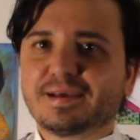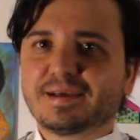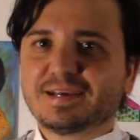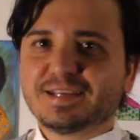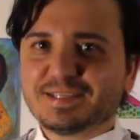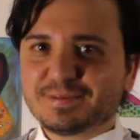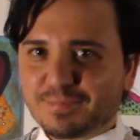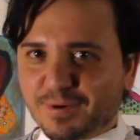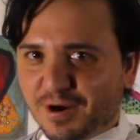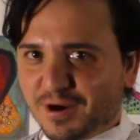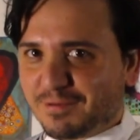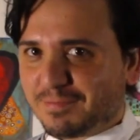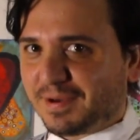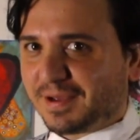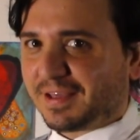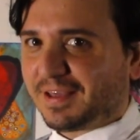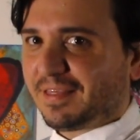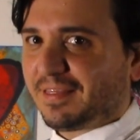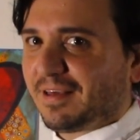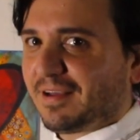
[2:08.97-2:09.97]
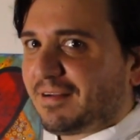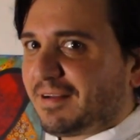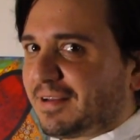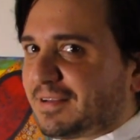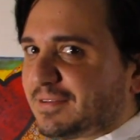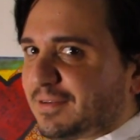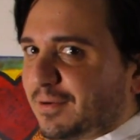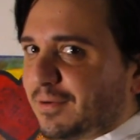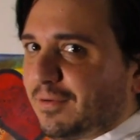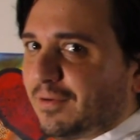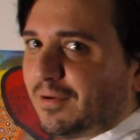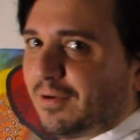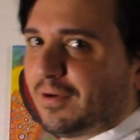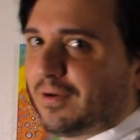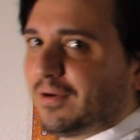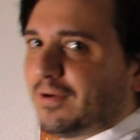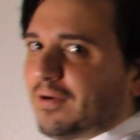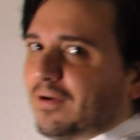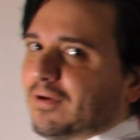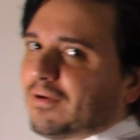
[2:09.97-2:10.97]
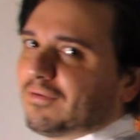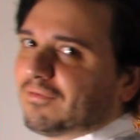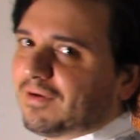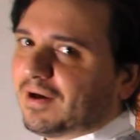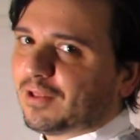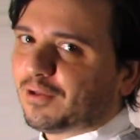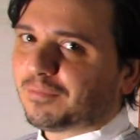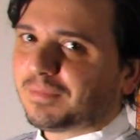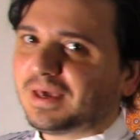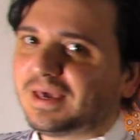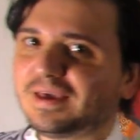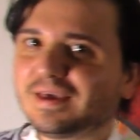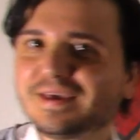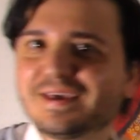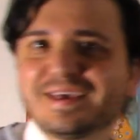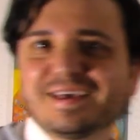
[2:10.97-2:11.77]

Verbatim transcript: inspired by Keith Haring. So follow me.